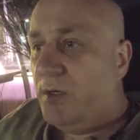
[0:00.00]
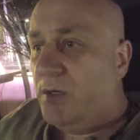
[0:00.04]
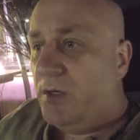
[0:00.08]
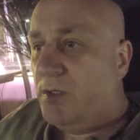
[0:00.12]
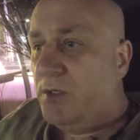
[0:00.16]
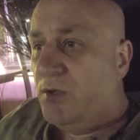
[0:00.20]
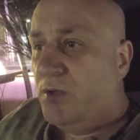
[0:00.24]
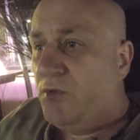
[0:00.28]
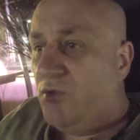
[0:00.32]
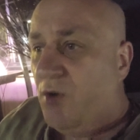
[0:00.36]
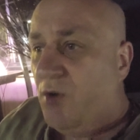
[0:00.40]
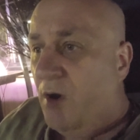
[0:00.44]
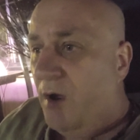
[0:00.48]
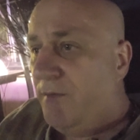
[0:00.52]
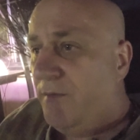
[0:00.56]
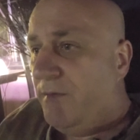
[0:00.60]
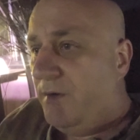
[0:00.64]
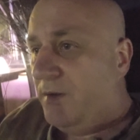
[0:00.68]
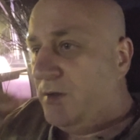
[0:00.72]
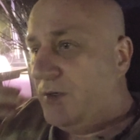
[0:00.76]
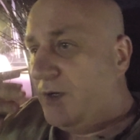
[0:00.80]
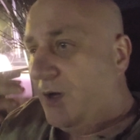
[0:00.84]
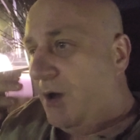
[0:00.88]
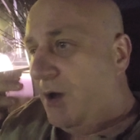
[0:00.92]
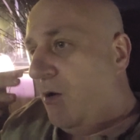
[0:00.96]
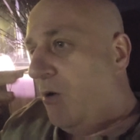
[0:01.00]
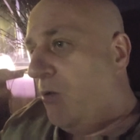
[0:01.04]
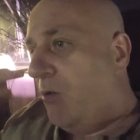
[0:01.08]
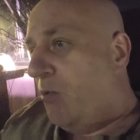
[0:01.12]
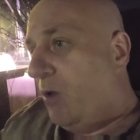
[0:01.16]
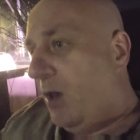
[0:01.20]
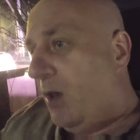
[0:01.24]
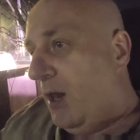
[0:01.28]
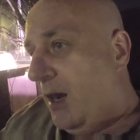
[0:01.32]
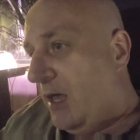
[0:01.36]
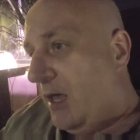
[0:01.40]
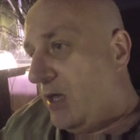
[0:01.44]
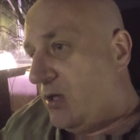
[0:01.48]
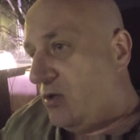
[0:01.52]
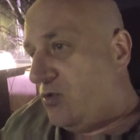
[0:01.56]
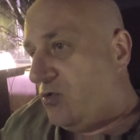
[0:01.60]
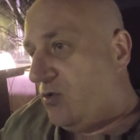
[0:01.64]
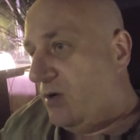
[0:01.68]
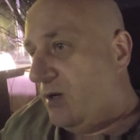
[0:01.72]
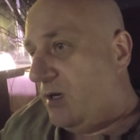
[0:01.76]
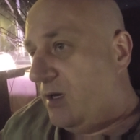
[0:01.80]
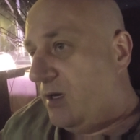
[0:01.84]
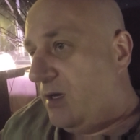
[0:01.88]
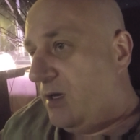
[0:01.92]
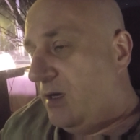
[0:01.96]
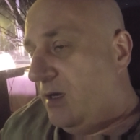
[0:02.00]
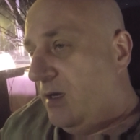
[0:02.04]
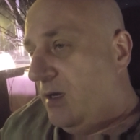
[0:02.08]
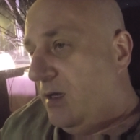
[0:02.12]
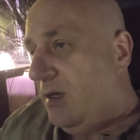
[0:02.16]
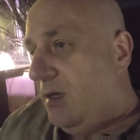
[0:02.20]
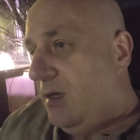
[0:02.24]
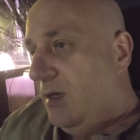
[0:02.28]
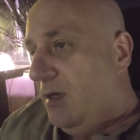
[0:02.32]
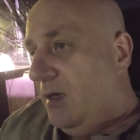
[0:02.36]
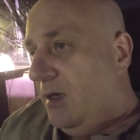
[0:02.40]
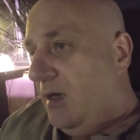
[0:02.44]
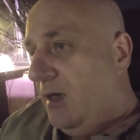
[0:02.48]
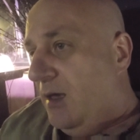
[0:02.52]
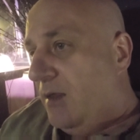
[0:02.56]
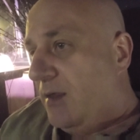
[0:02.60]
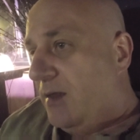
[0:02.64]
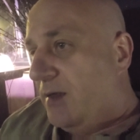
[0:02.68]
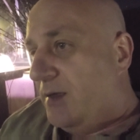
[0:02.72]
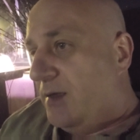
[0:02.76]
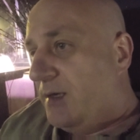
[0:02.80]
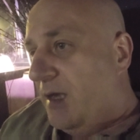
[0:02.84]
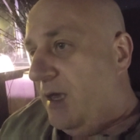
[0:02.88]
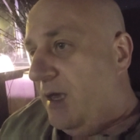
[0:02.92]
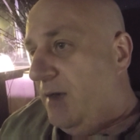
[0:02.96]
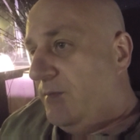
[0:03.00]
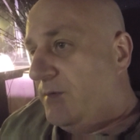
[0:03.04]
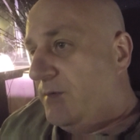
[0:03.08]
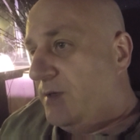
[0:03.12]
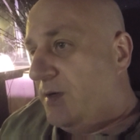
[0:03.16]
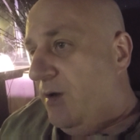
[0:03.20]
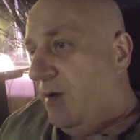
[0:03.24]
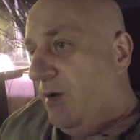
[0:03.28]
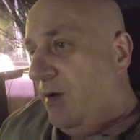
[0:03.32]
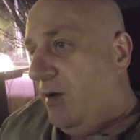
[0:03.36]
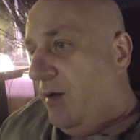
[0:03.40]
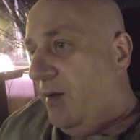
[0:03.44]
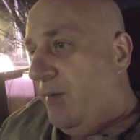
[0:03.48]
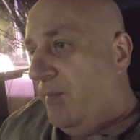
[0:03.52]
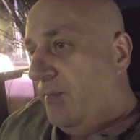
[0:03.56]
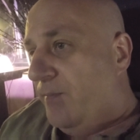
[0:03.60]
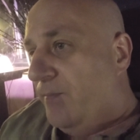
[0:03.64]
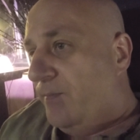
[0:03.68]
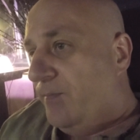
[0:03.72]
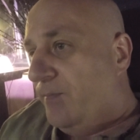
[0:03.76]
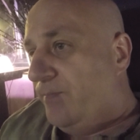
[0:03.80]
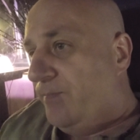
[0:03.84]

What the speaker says: because they're driving to go all electric. At the same time,